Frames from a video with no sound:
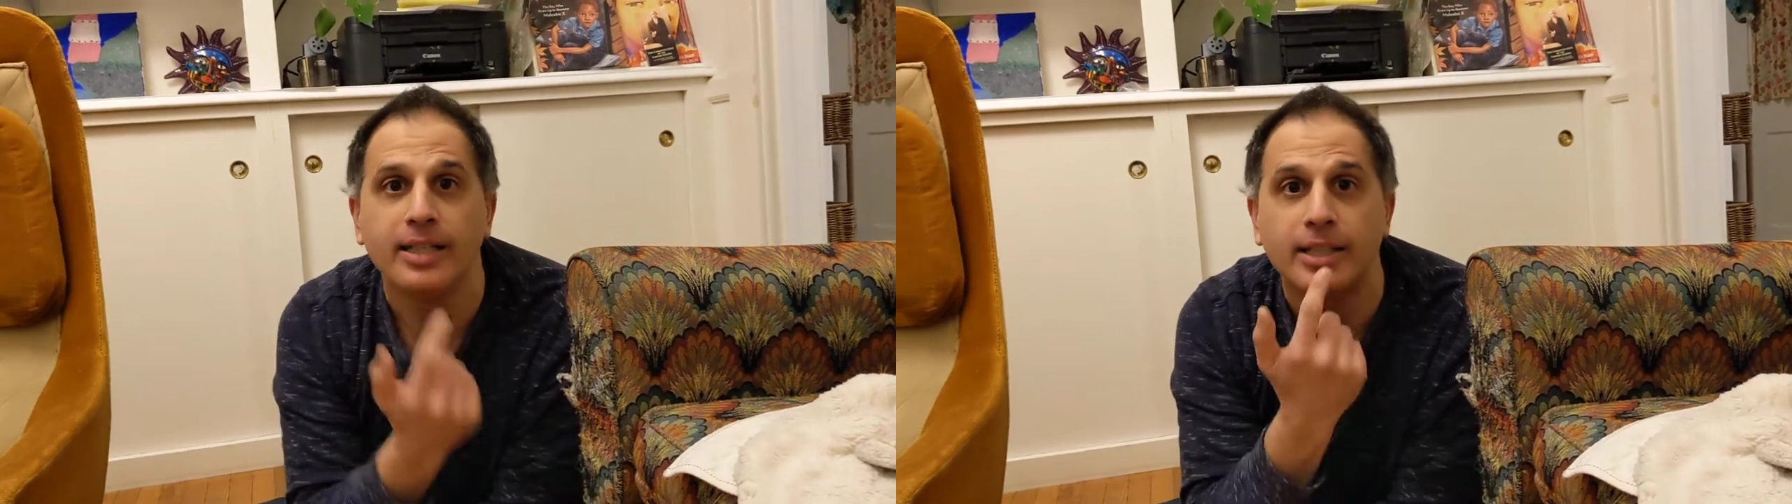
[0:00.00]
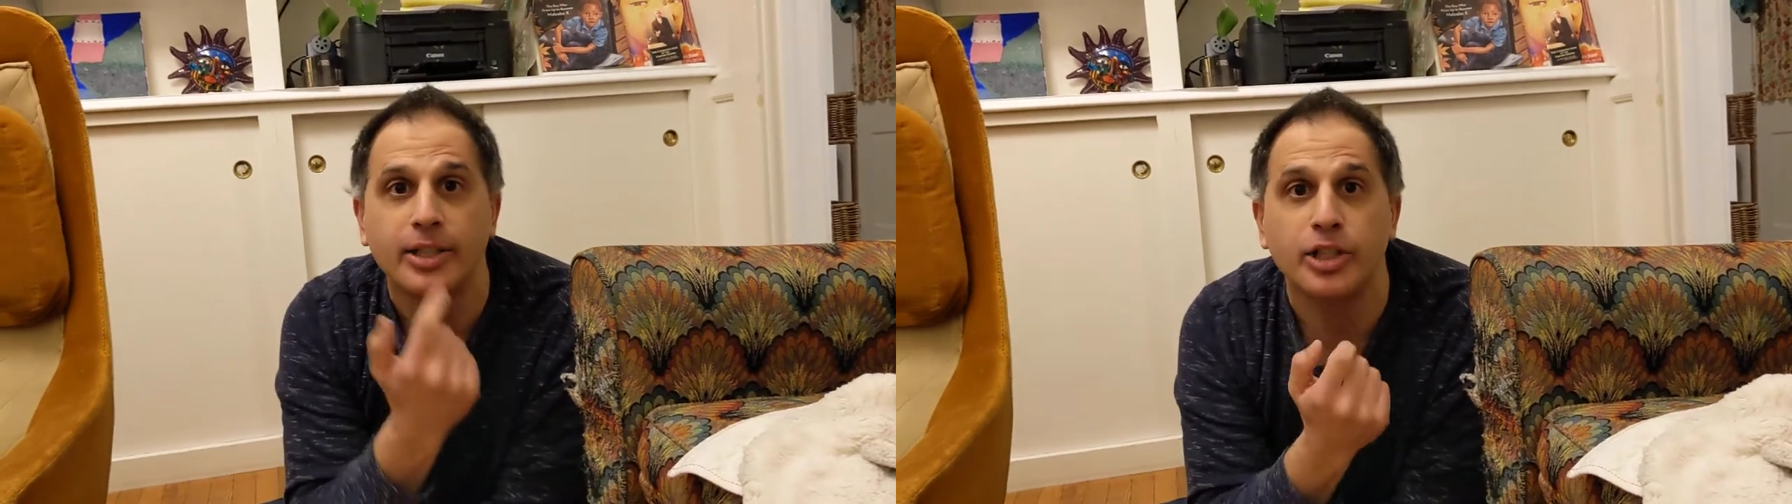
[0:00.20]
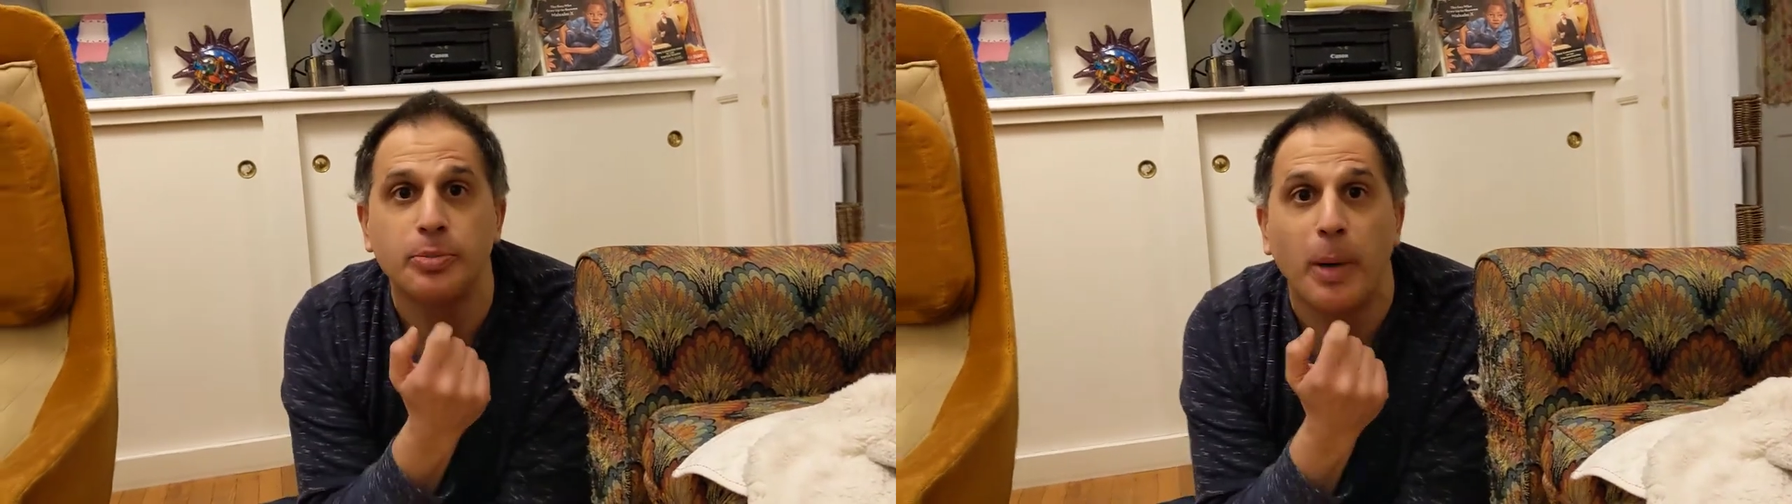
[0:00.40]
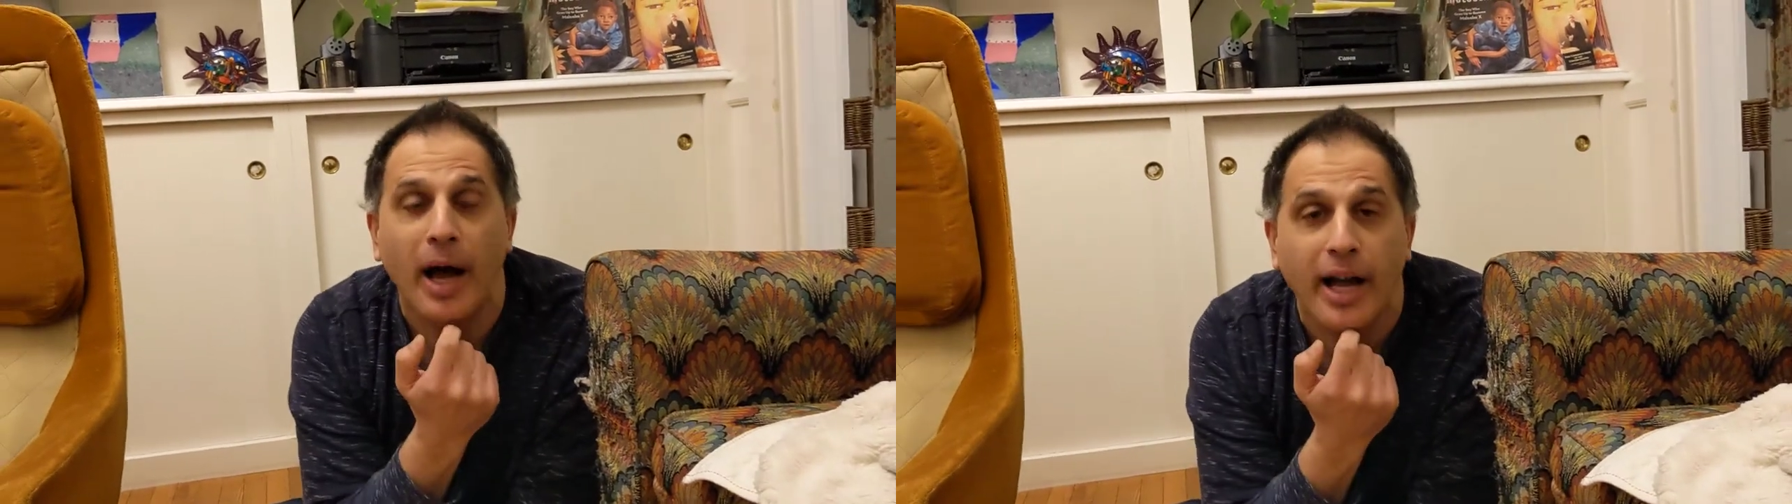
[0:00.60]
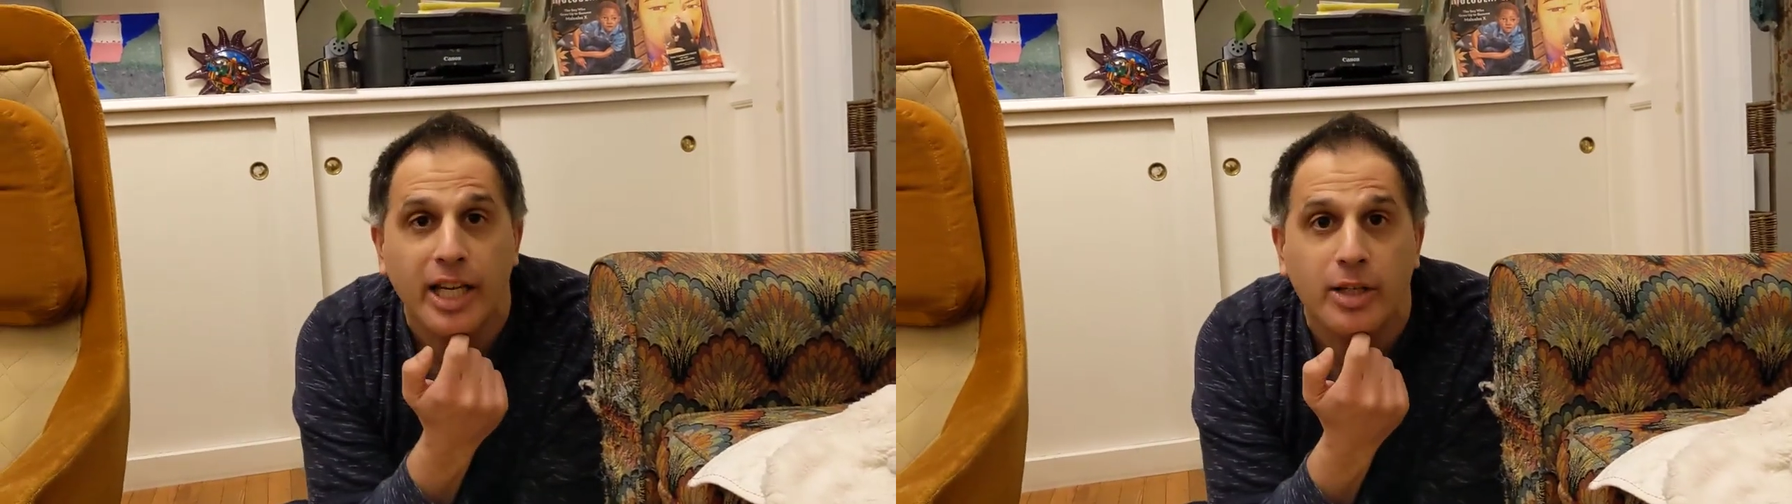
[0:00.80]
touches
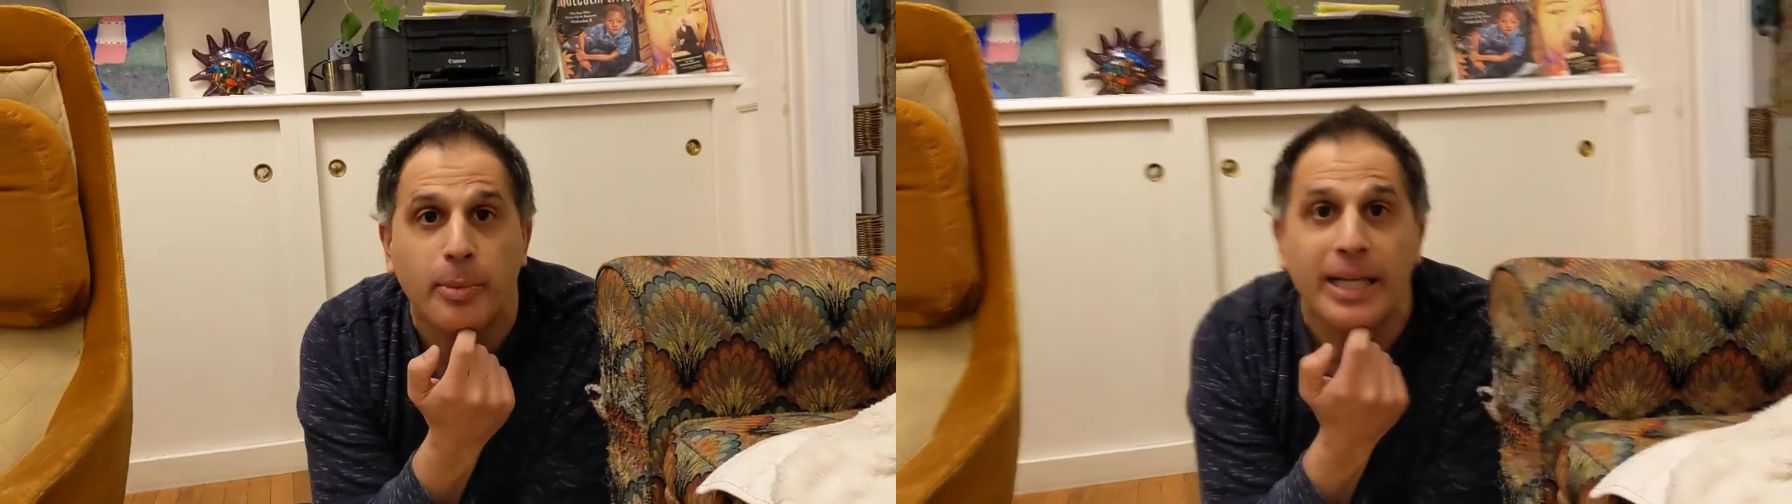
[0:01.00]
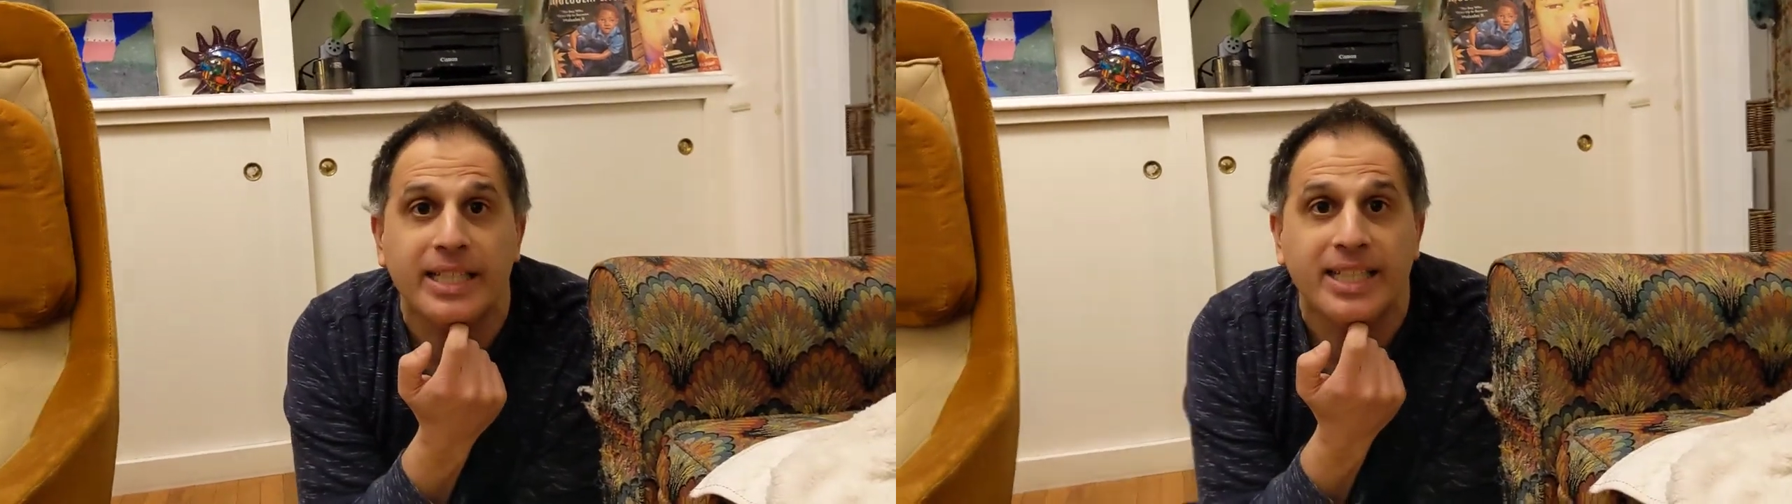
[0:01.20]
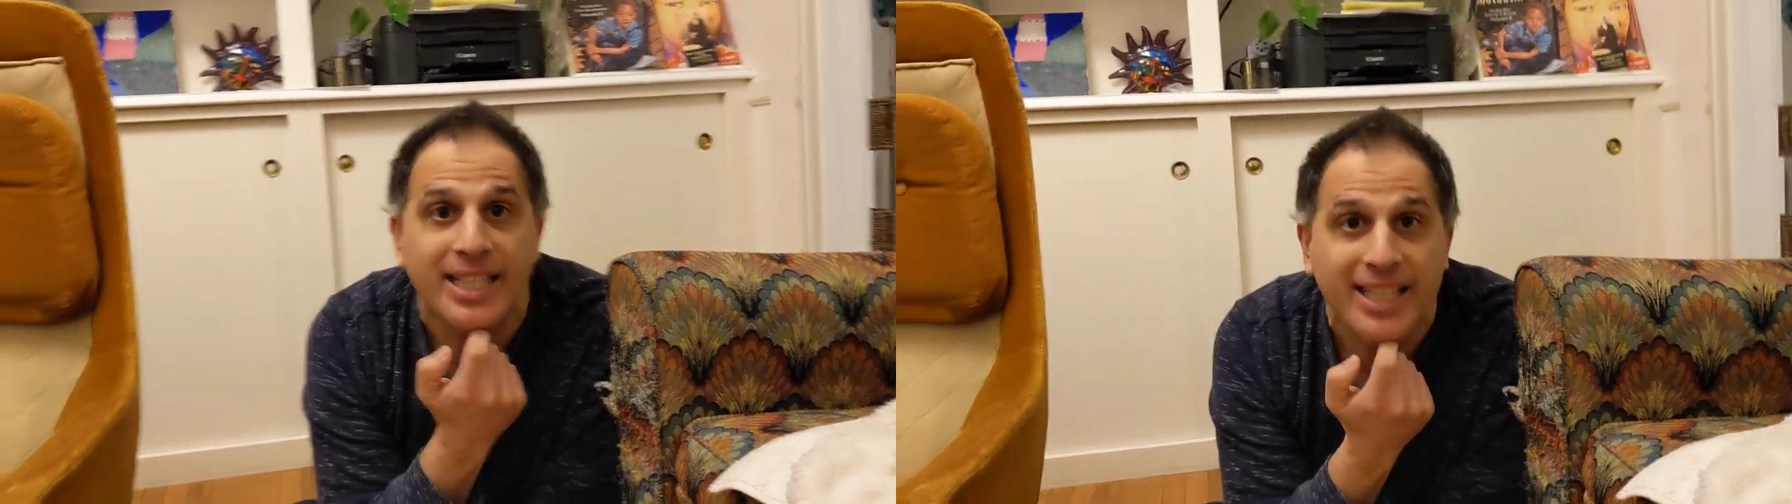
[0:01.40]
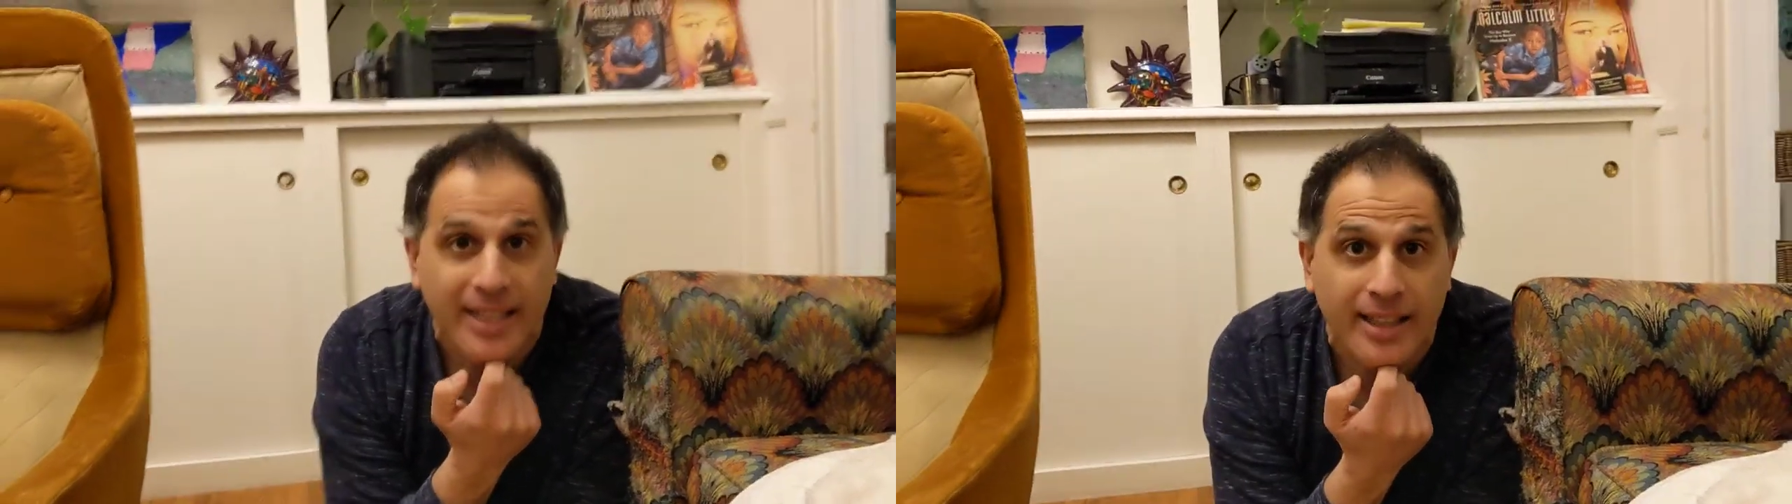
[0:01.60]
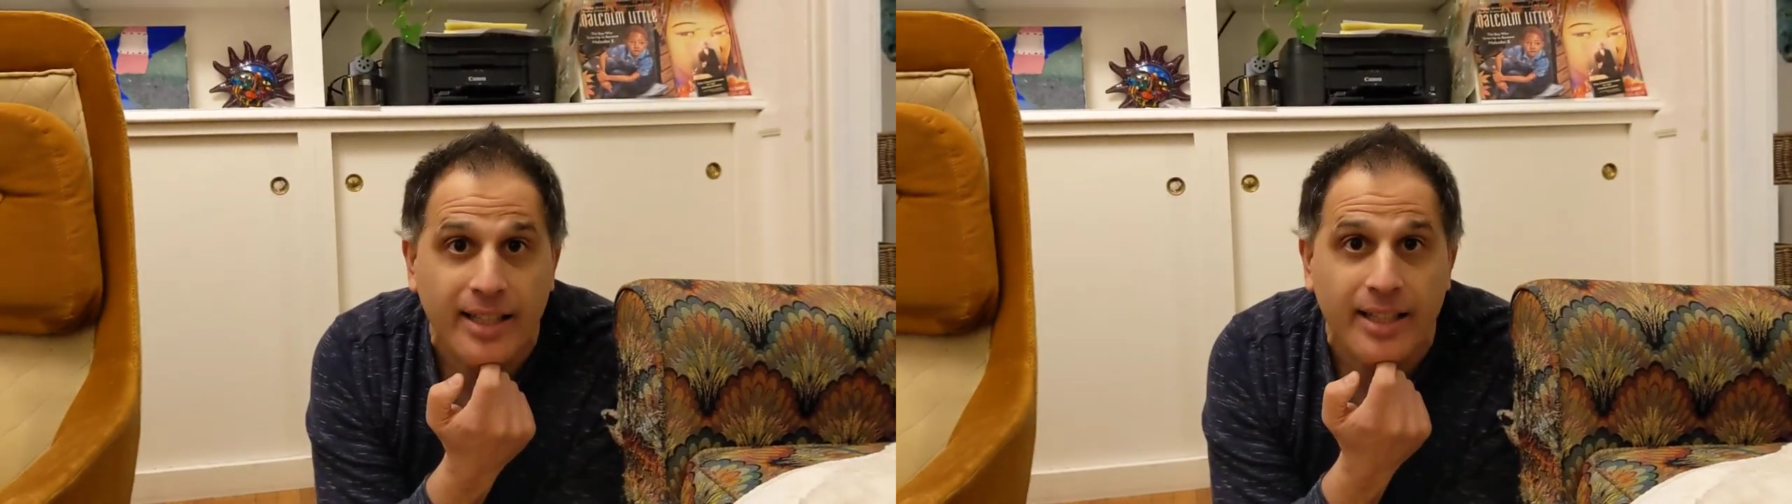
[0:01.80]
behind my
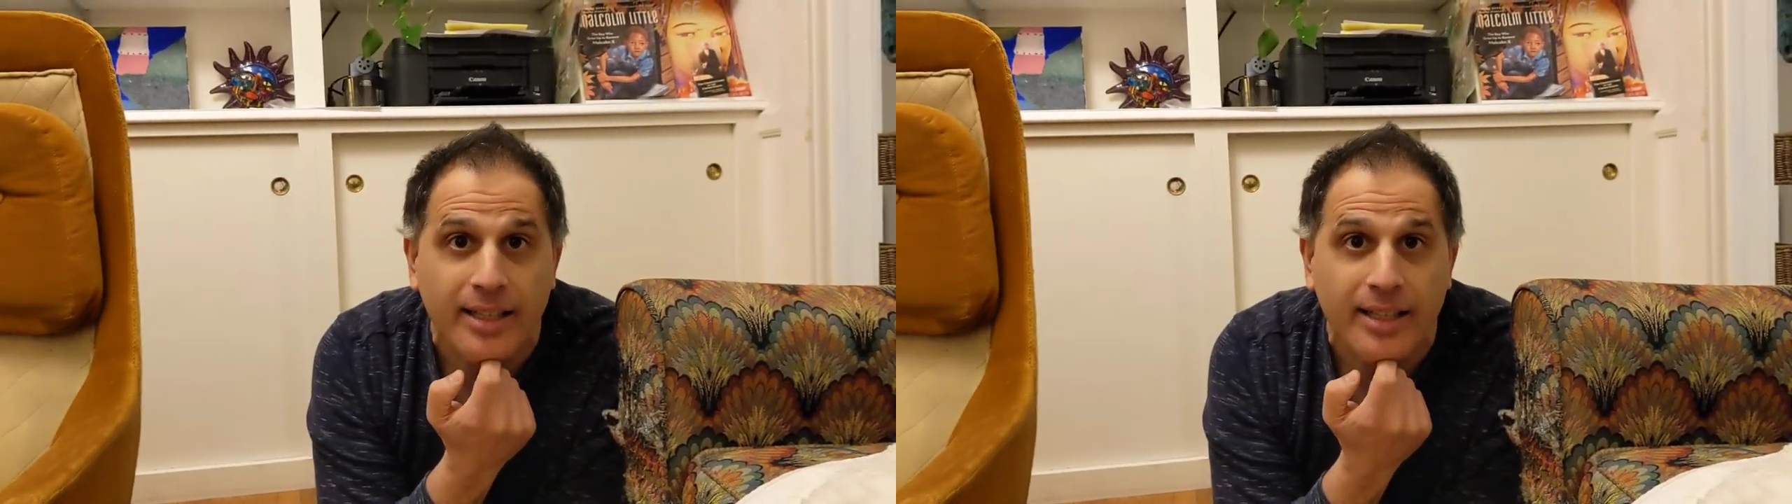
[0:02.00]
teeth?